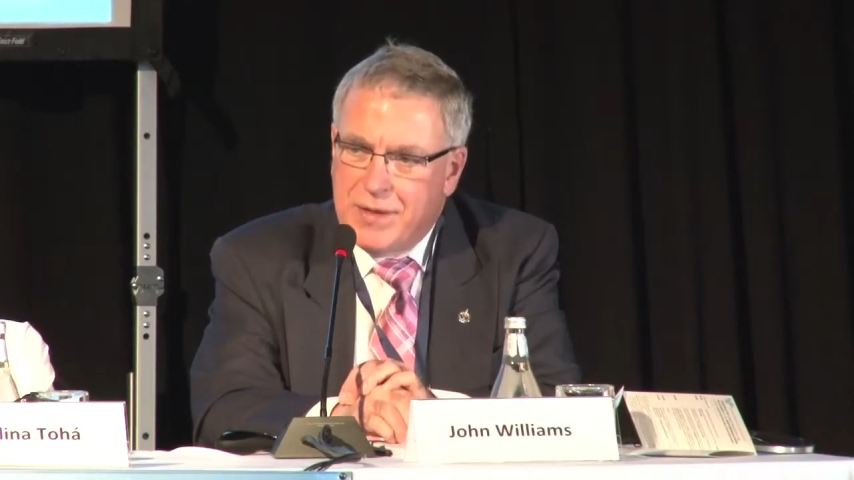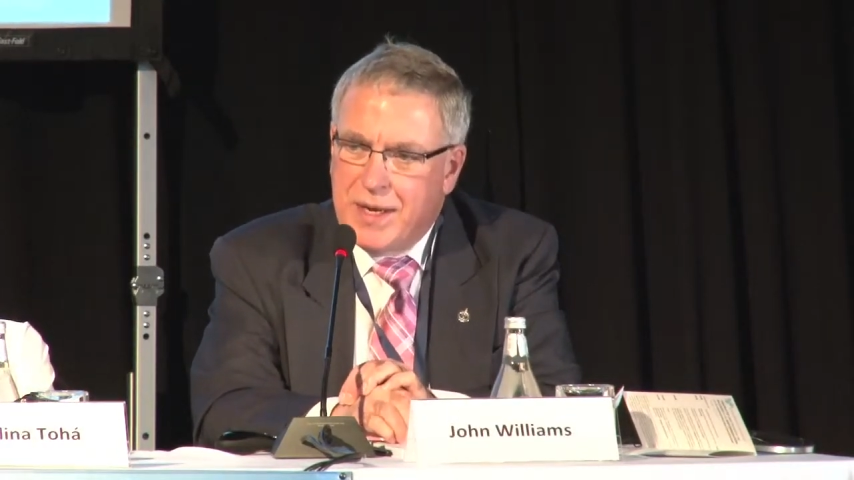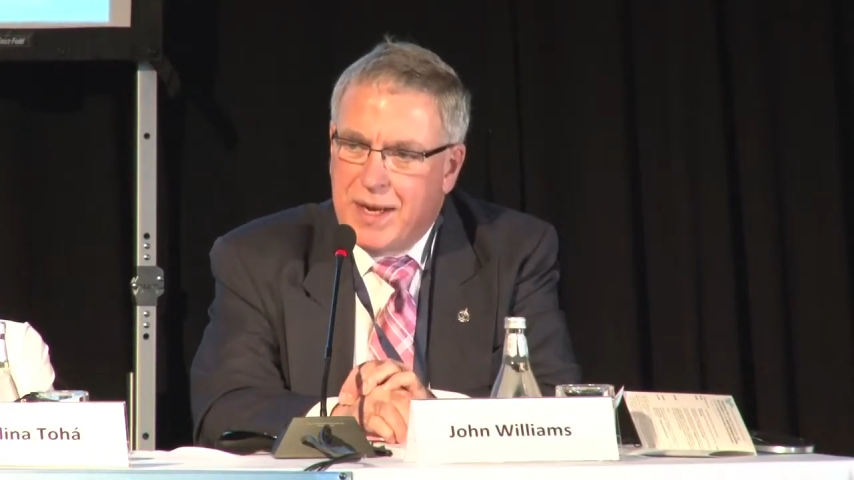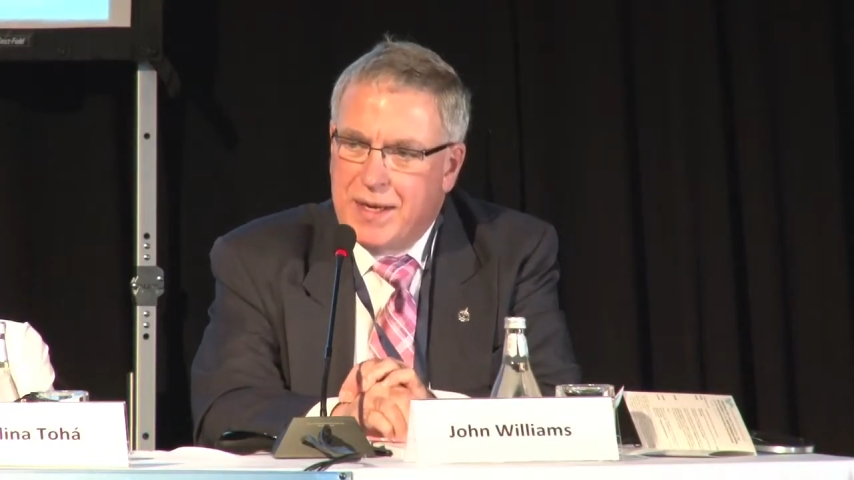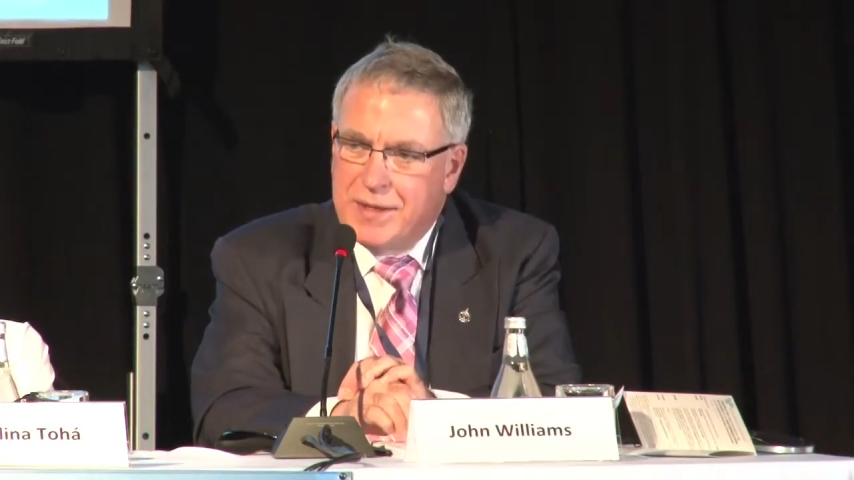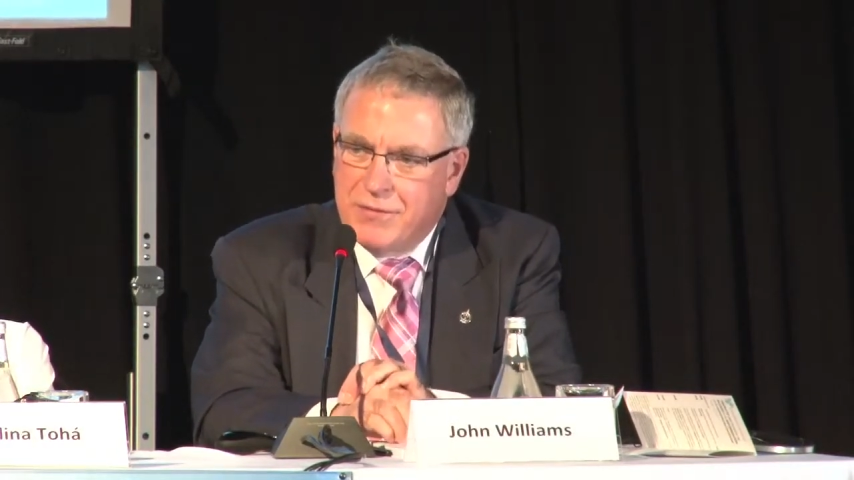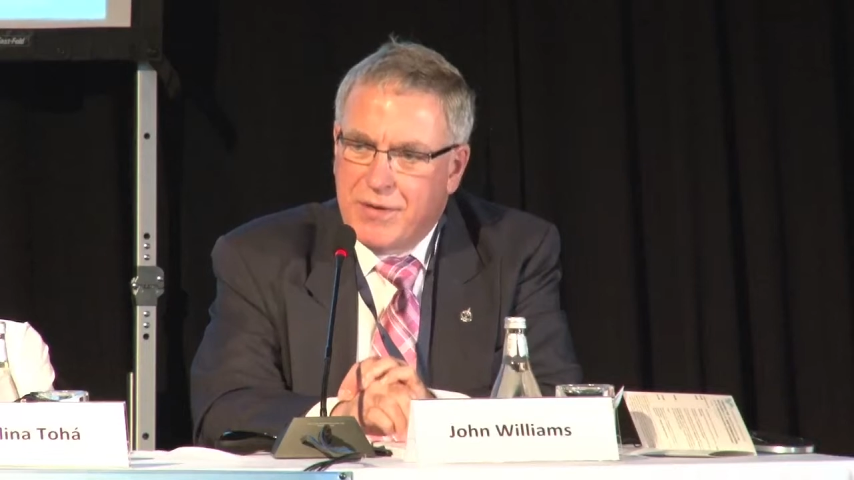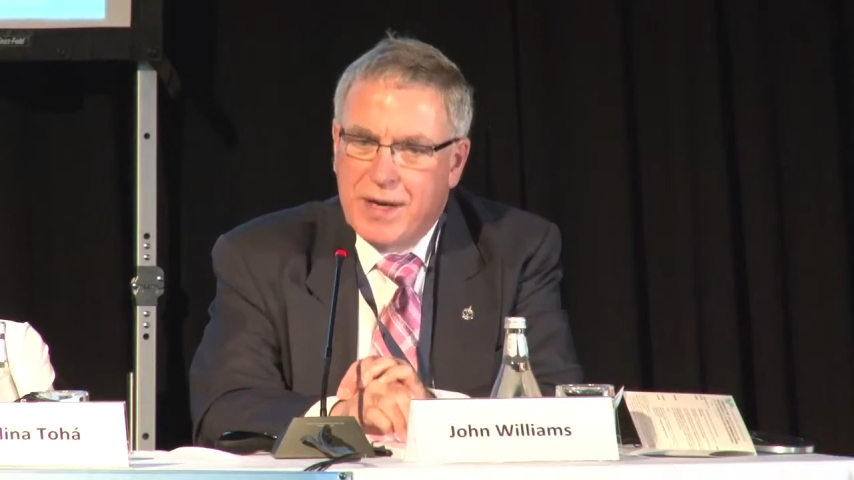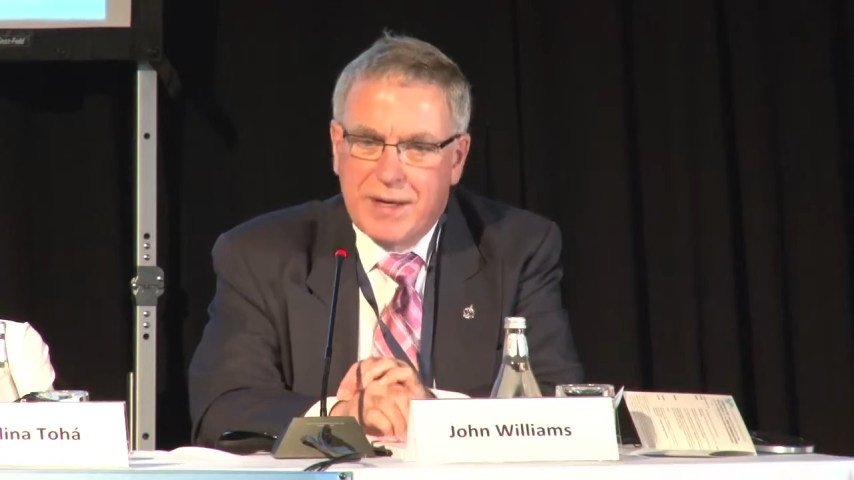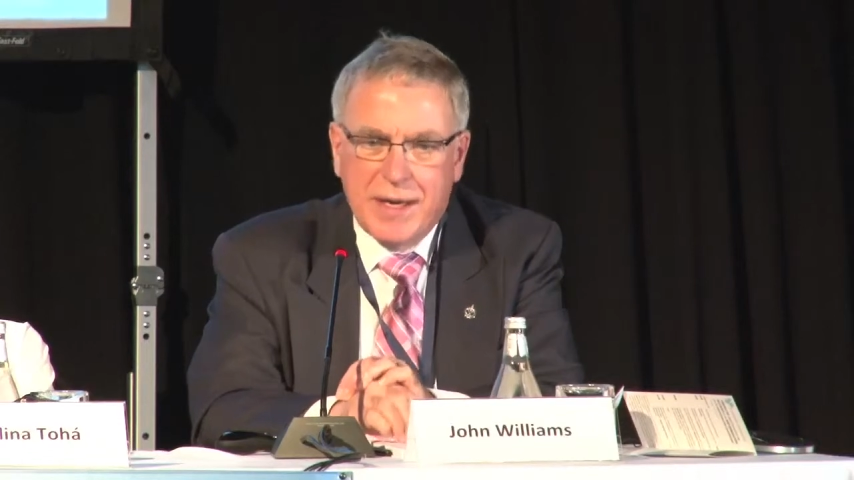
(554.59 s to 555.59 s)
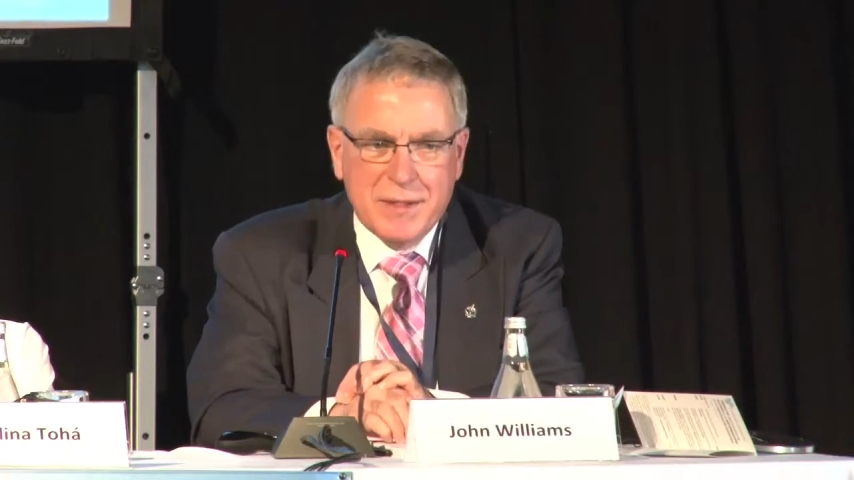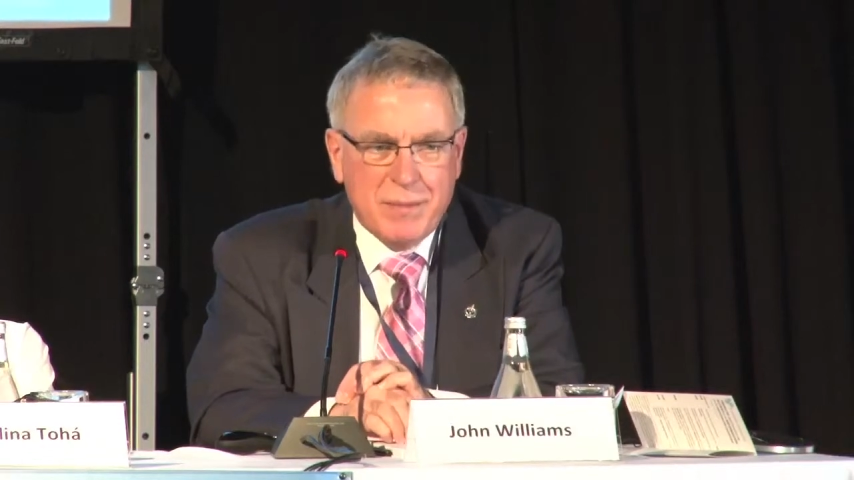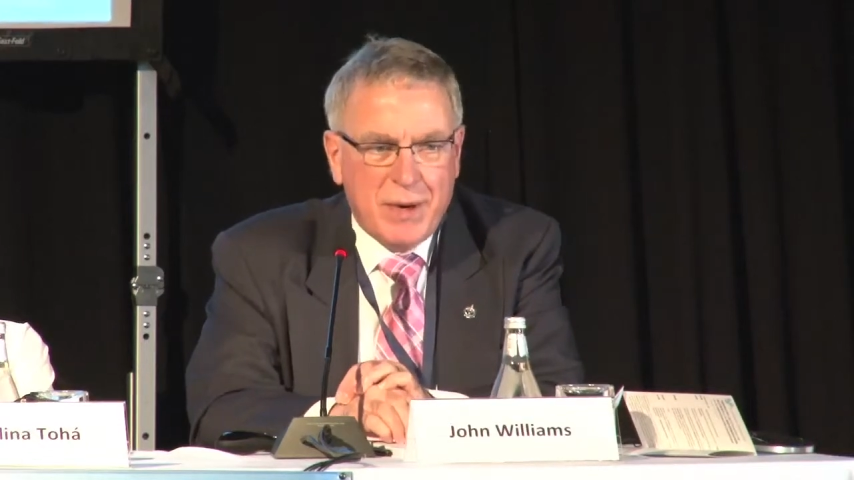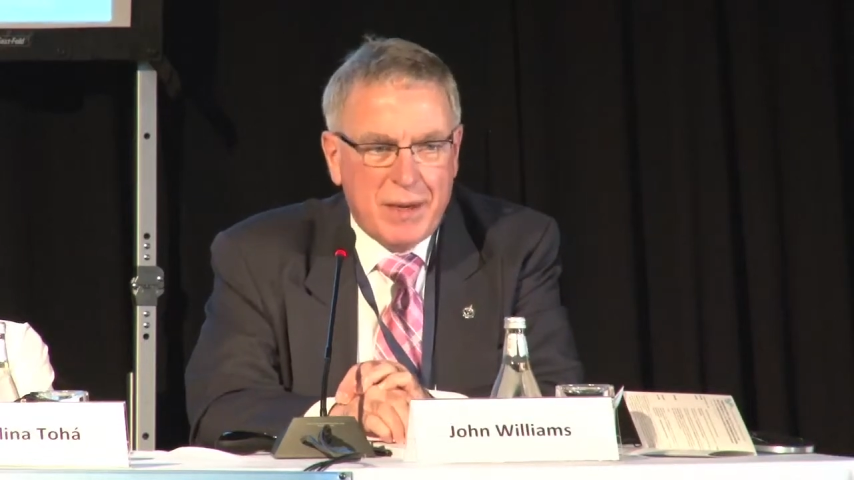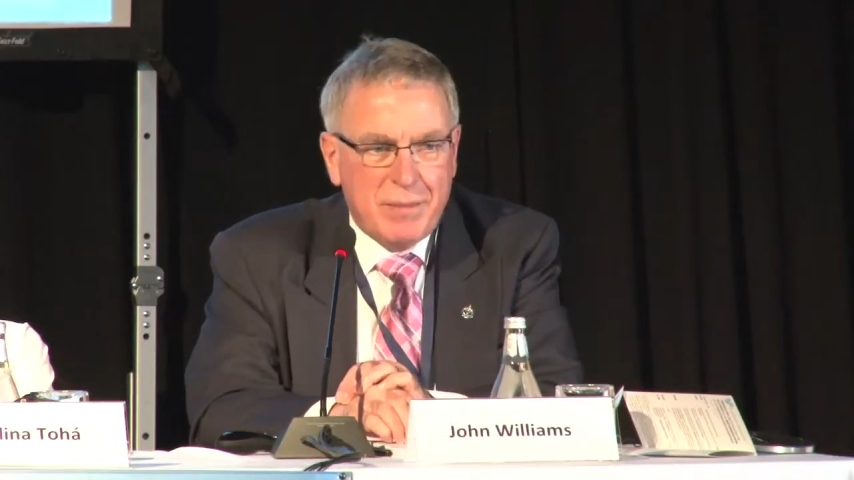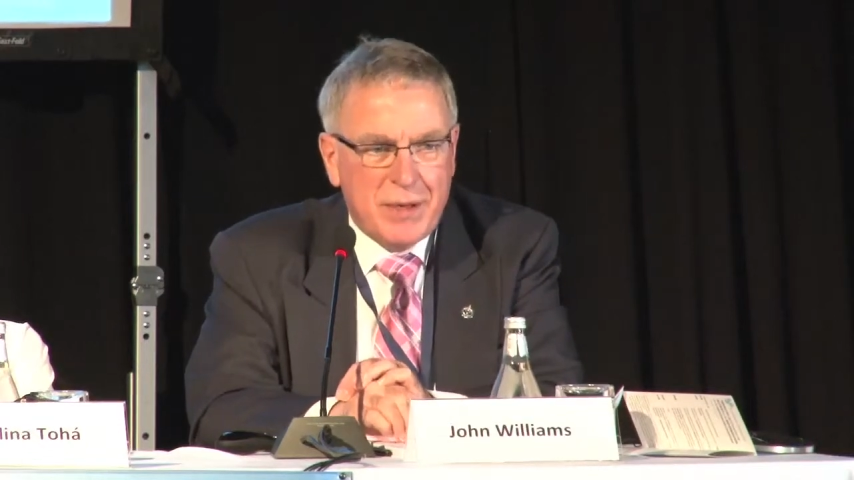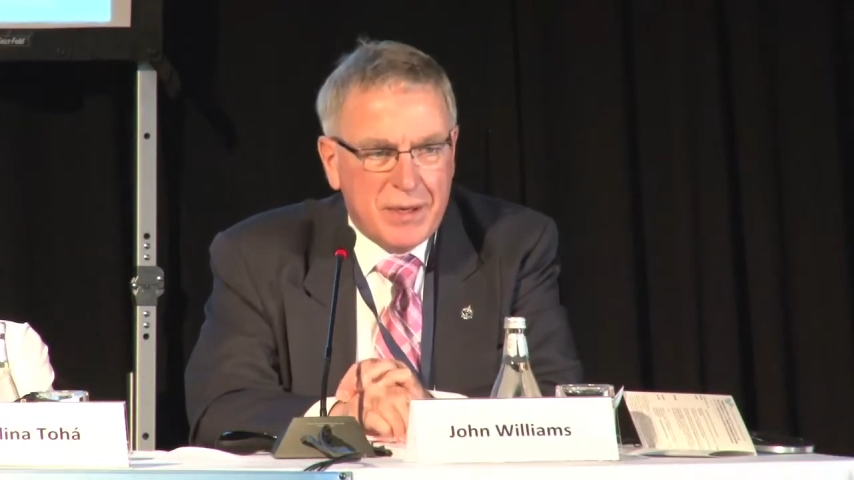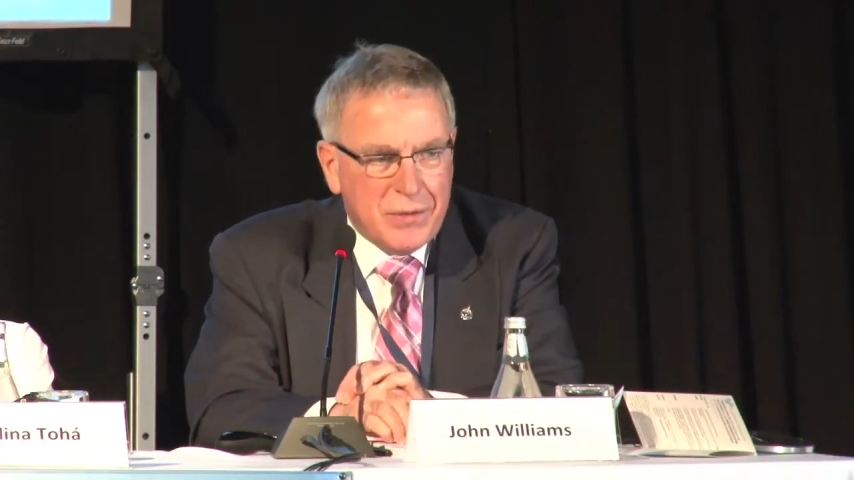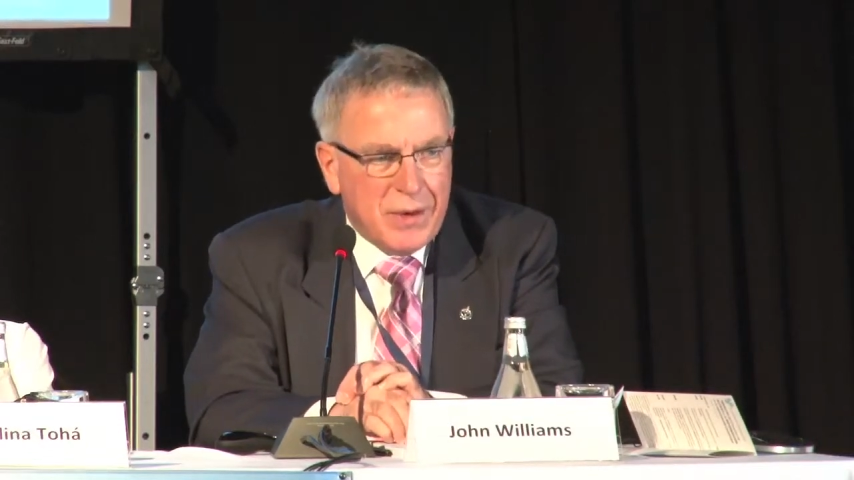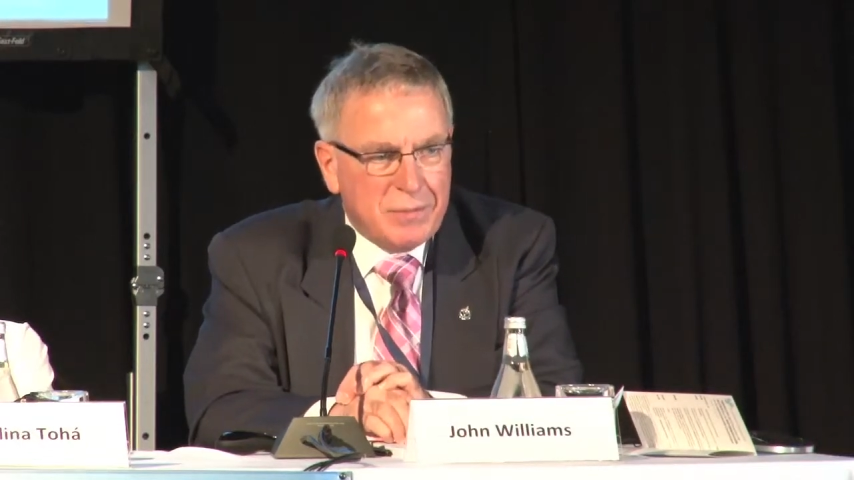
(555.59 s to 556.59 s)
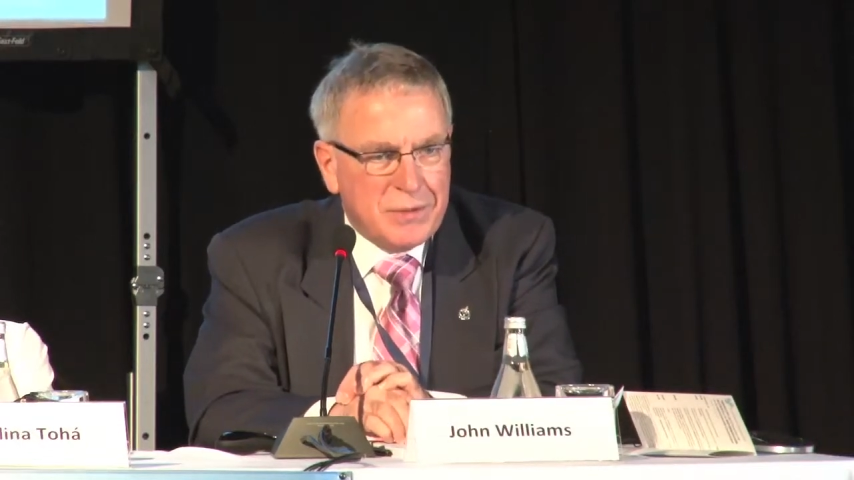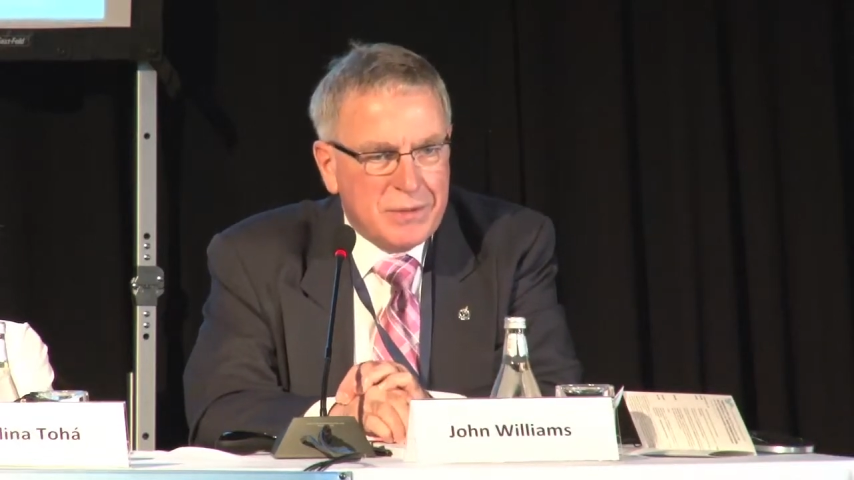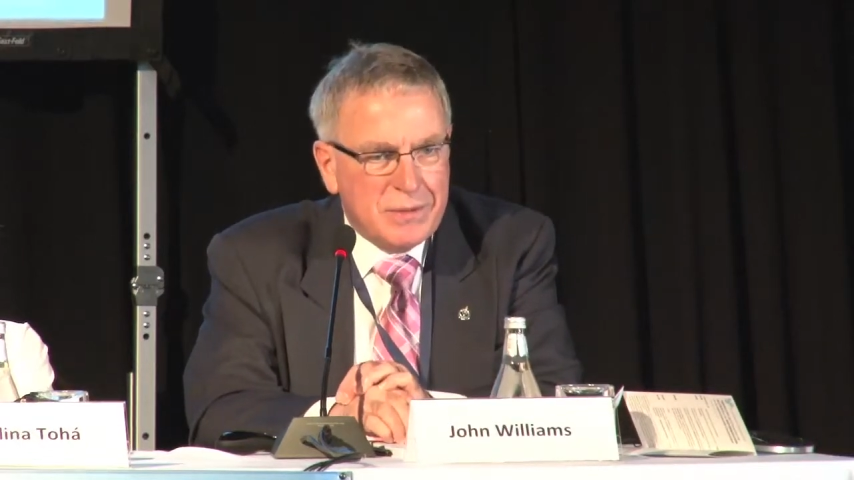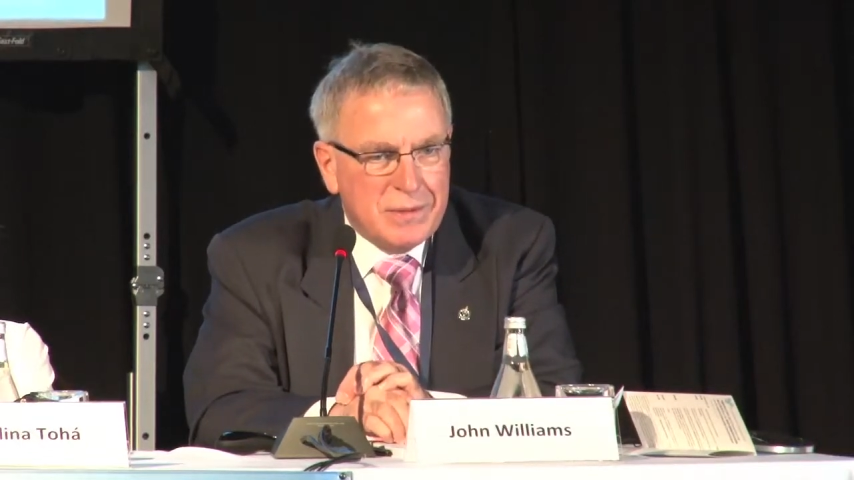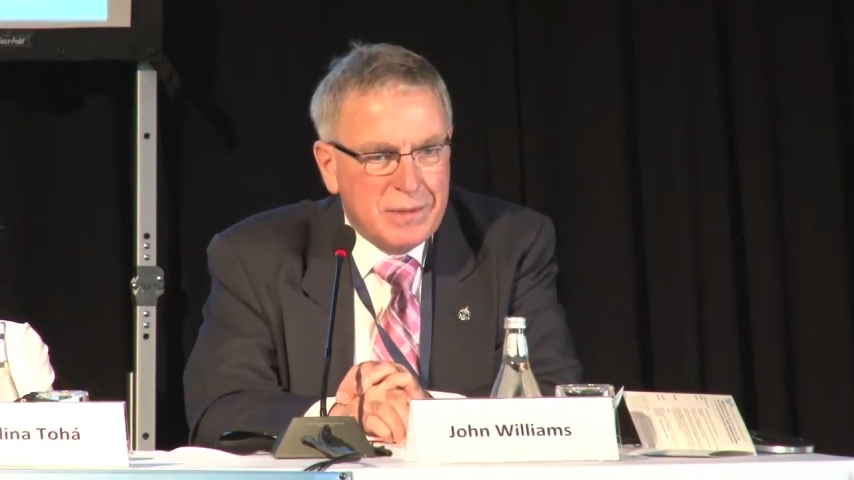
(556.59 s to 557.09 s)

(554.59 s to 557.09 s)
day in the fight against bribery and corruption.